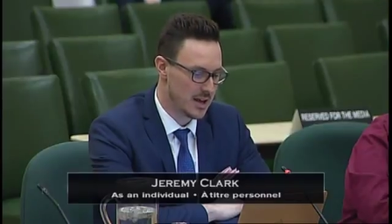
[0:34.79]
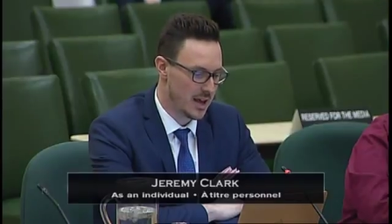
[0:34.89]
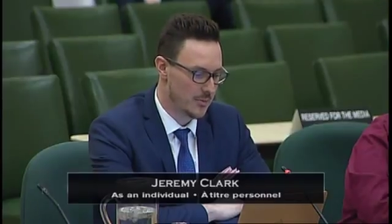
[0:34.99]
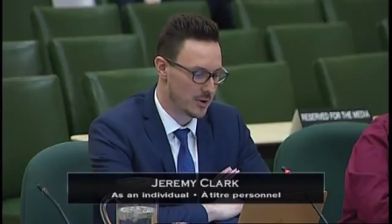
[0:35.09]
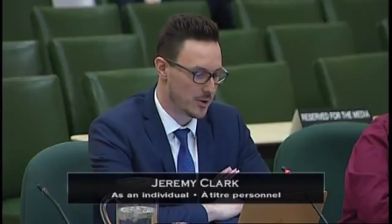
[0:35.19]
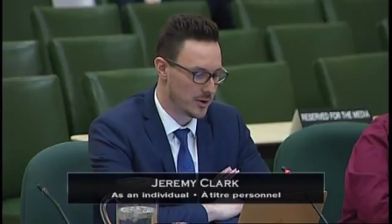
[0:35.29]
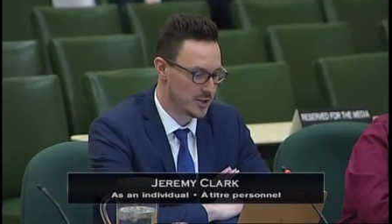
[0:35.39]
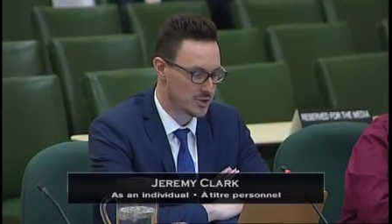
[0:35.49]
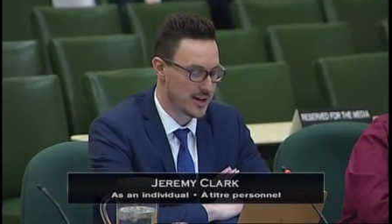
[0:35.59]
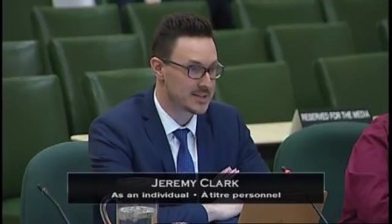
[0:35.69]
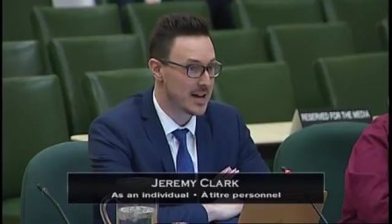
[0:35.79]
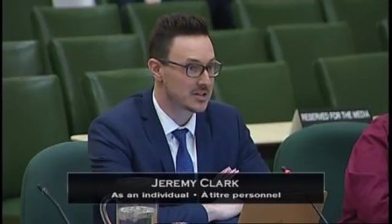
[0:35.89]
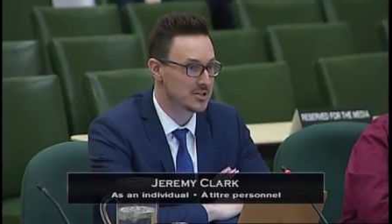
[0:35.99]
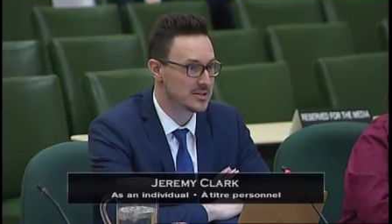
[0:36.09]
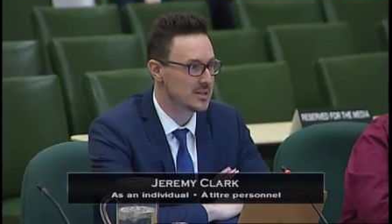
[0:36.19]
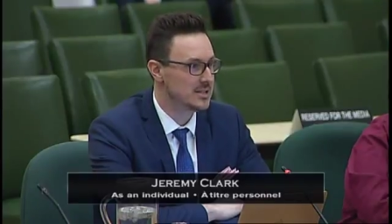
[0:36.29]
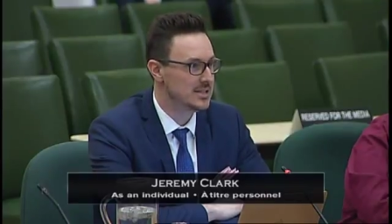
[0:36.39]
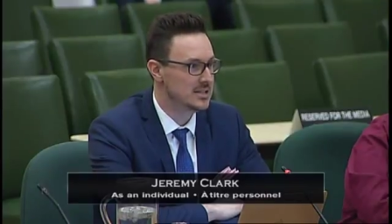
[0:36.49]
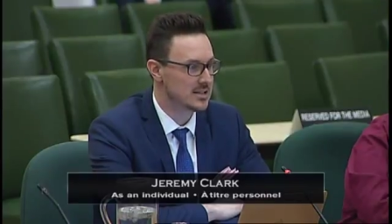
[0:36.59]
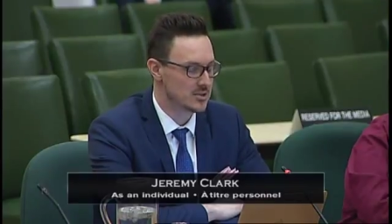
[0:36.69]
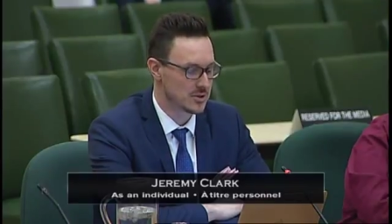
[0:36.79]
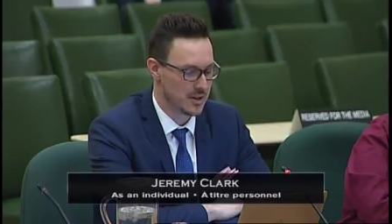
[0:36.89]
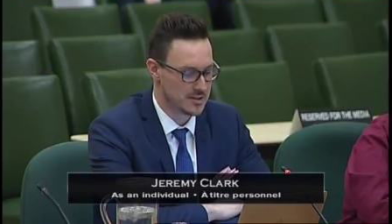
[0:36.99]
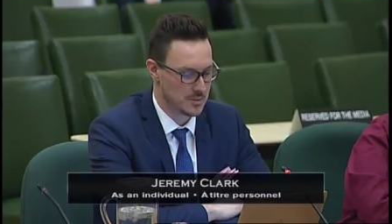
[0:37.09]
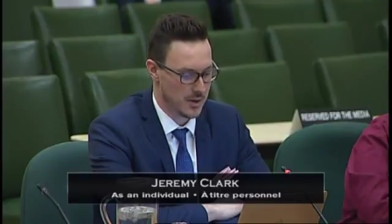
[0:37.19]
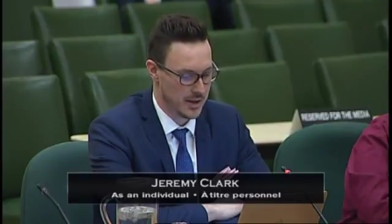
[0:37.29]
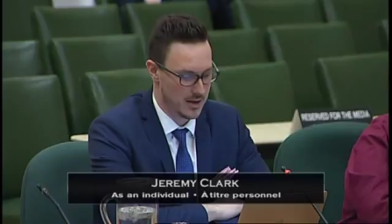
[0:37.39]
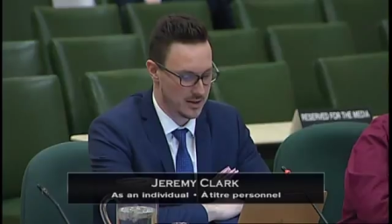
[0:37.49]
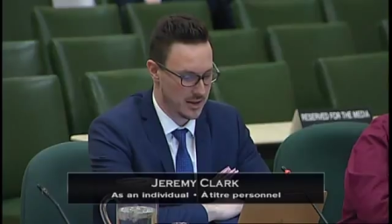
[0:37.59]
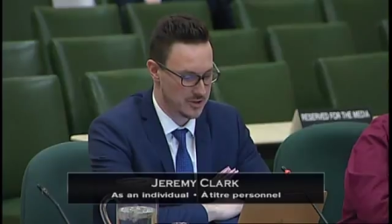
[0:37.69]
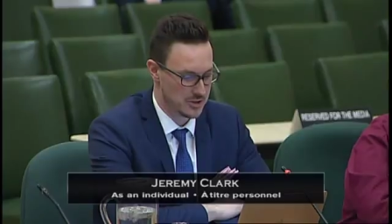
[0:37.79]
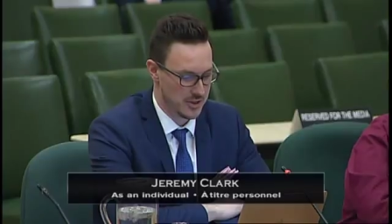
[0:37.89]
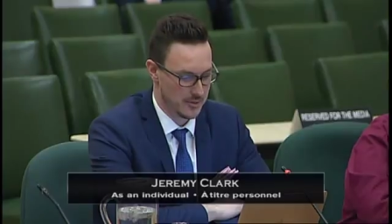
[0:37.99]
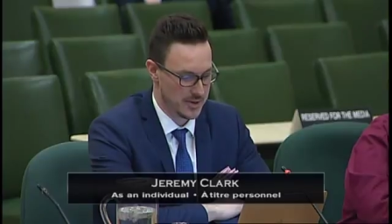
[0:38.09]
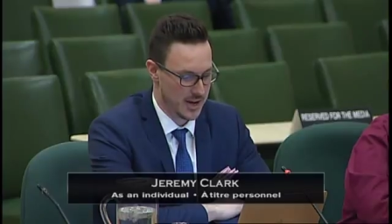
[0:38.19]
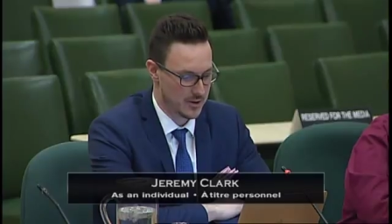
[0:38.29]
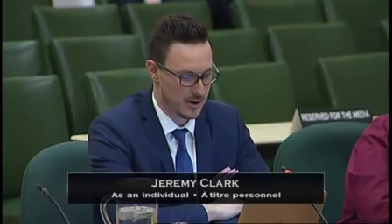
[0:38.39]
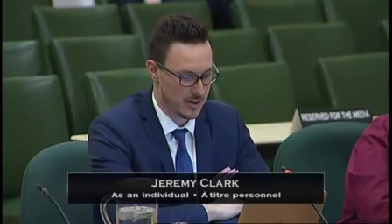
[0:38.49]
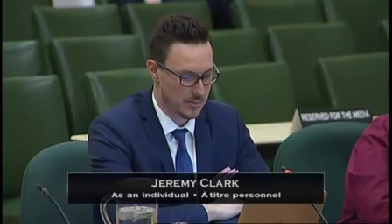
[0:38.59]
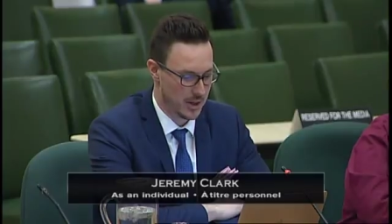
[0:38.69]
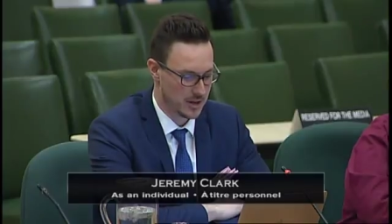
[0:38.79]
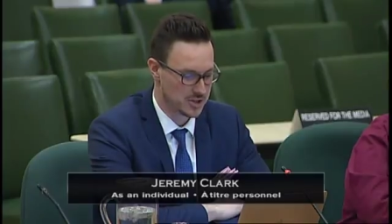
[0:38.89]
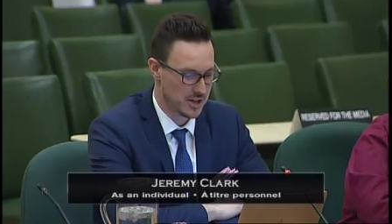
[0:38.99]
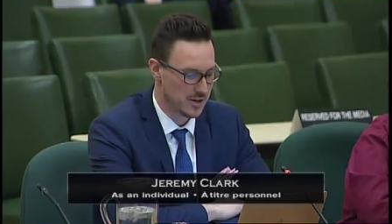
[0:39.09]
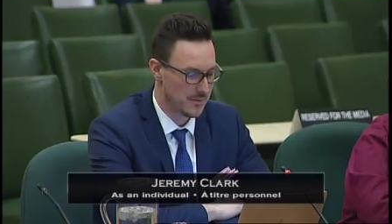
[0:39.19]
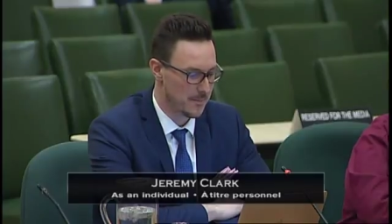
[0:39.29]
and recording transactions in a decentralized way on a ledger that we now call the blockchain.